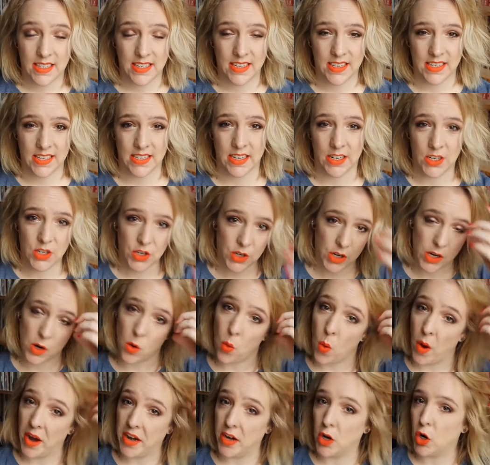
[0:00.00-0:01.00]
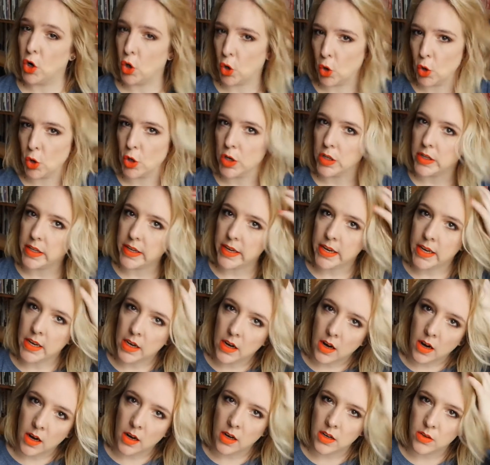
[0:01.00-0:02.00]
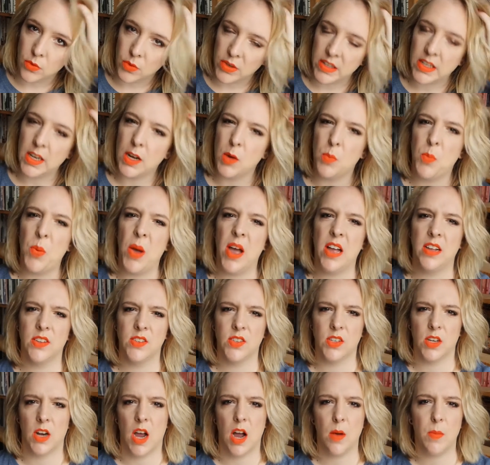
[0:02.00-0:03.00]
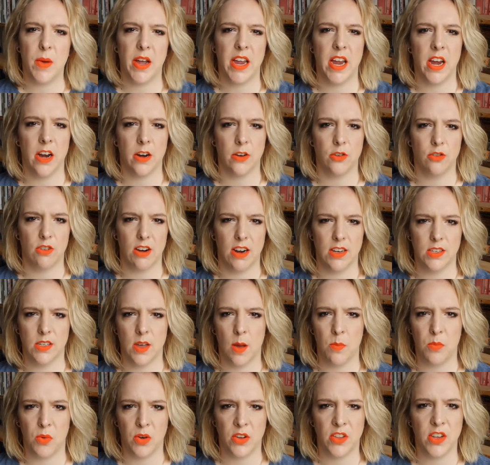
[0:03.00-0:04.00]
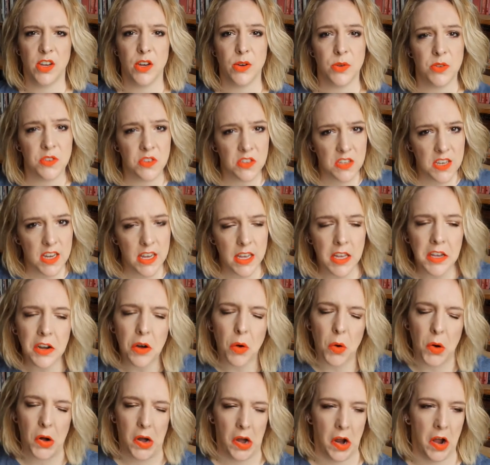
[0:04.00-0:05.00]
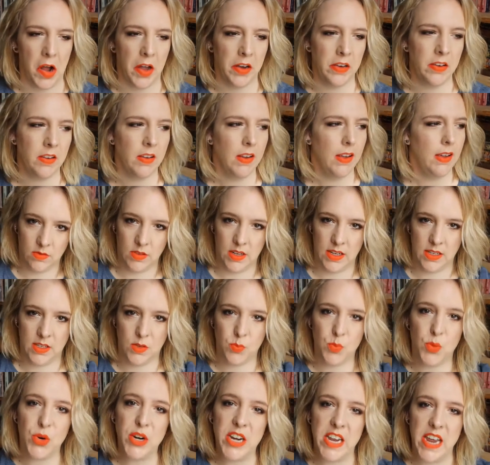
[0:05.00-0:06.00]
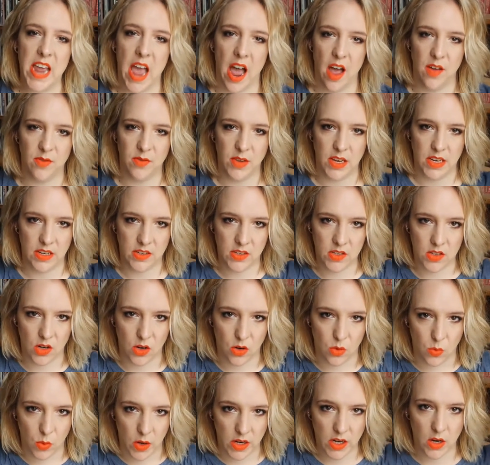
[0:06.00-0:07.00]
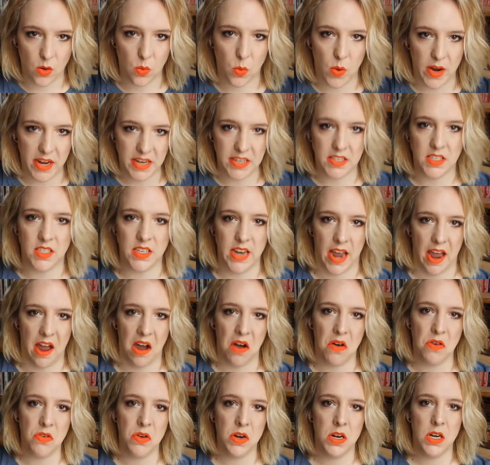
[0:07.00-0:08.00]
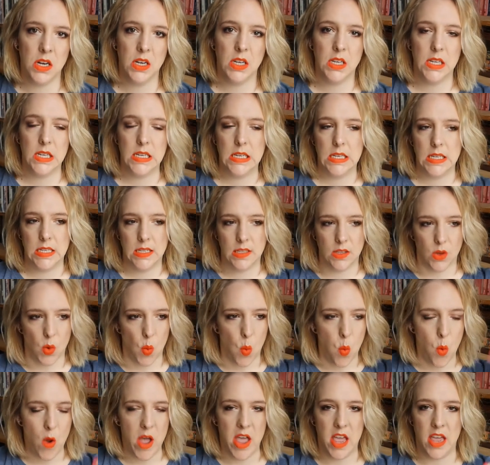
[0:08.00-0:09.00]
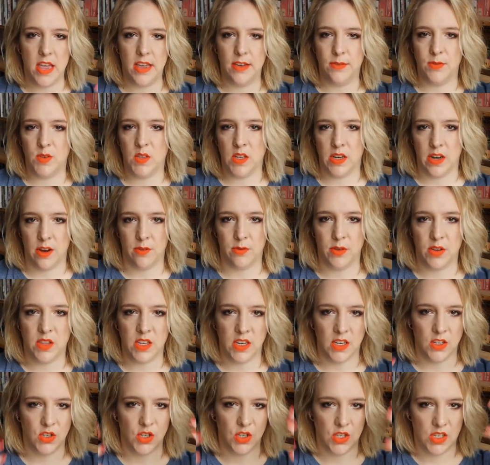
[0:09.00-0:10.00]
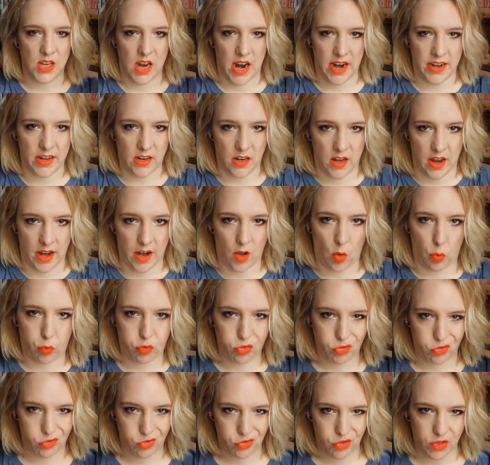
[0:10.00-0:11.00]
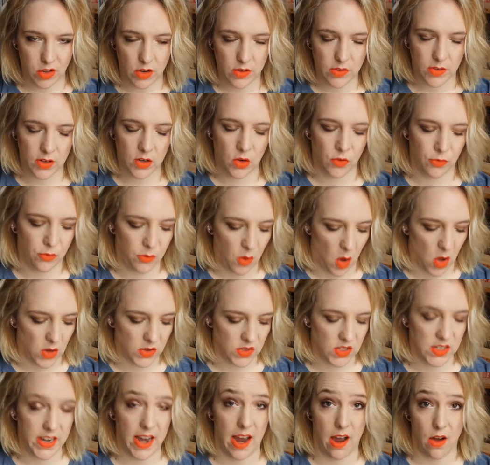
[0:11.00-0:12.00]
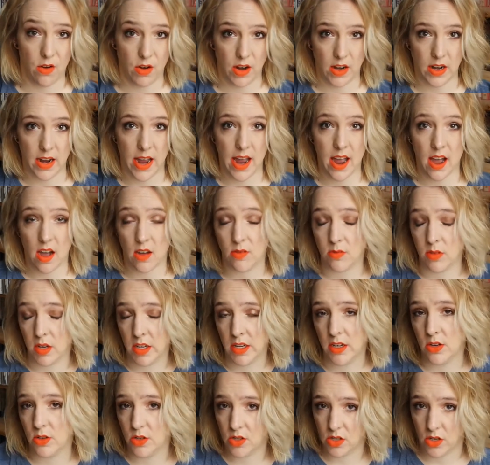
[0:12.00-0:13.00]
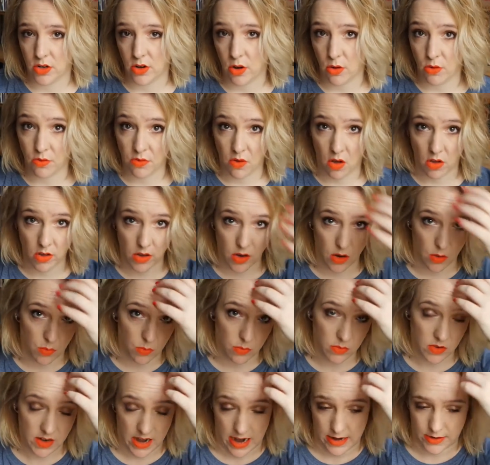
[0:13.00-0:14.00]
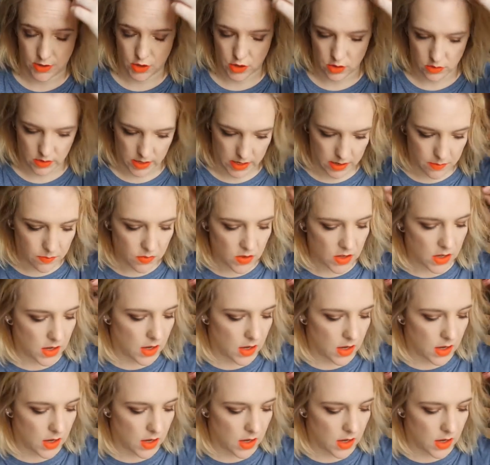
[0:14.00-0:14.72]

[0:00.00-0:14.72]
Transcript: it is actually quite curly. Uh, it really depends on how my hair dries up, whether you see it or not. It's pretty heavy, so when it weighs down, the waves and everything just kind of like falls down and I have little to no volume, naturally.